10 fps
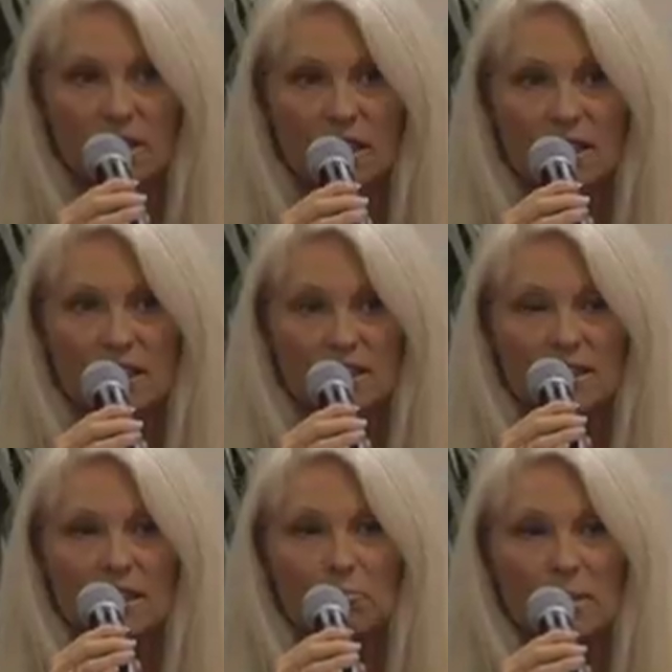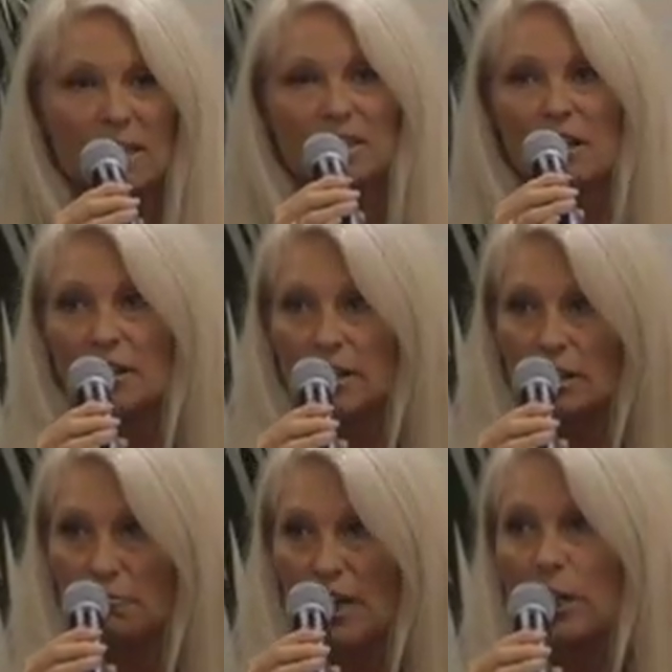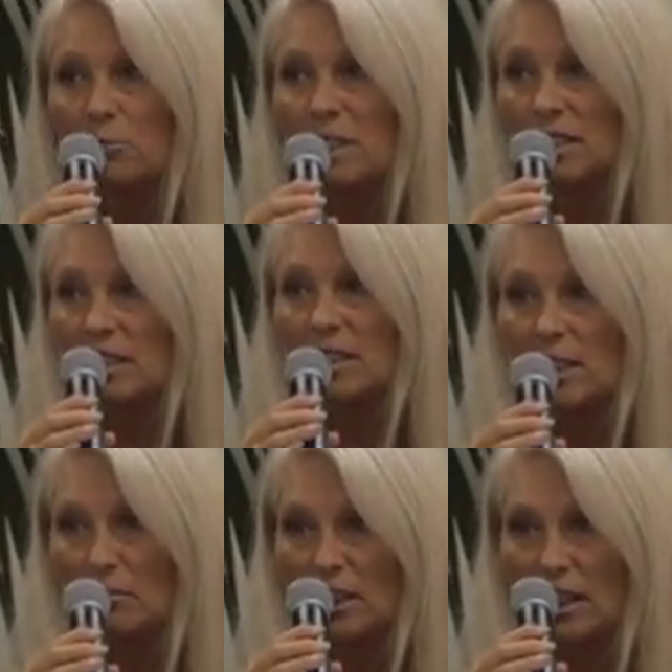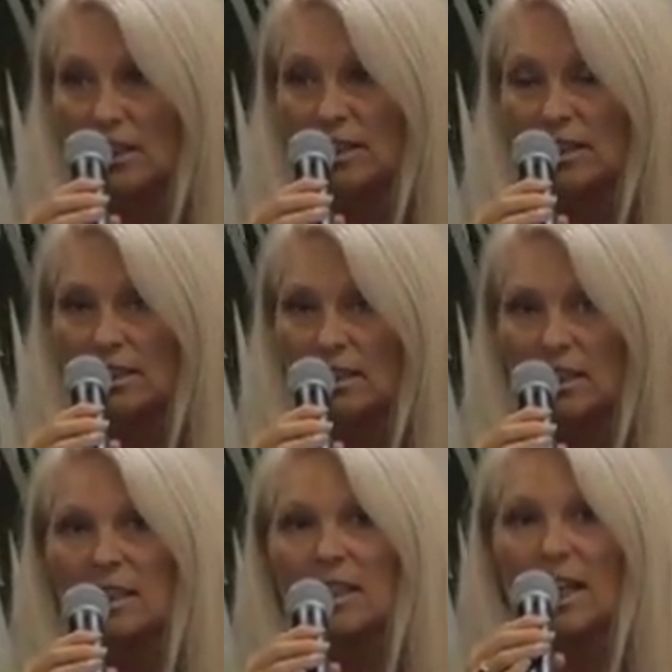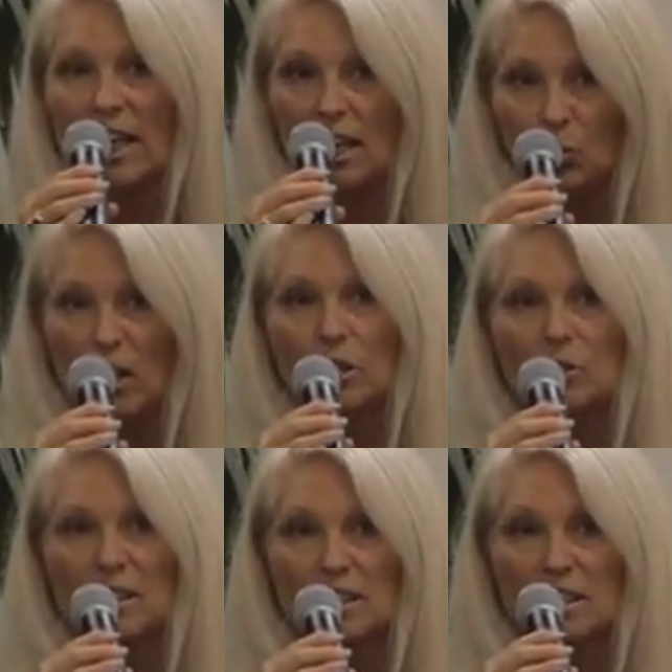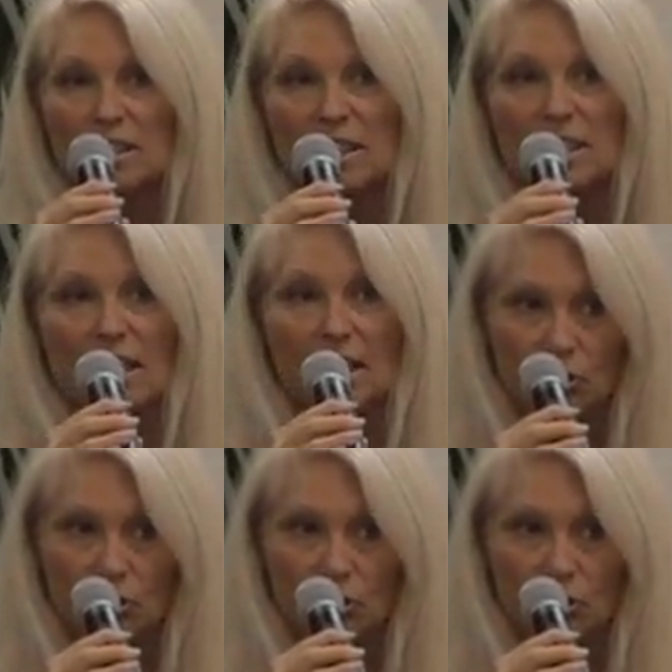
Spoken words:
It is based on the environmental stimulus and what goes into the DNA.